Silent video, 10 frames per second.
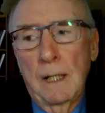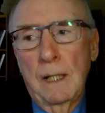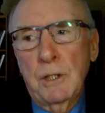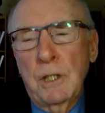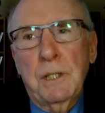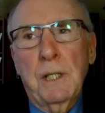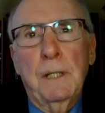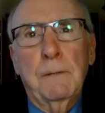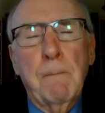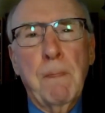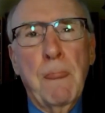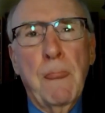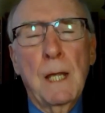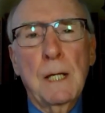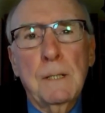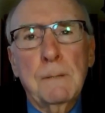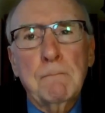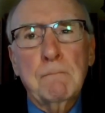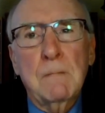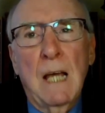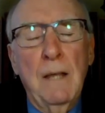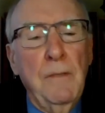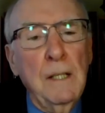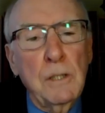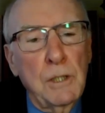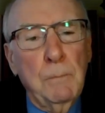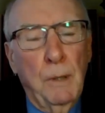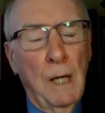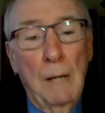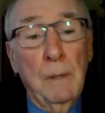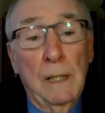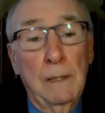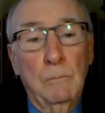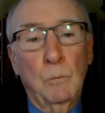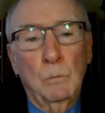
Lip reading: And she said, I think she probably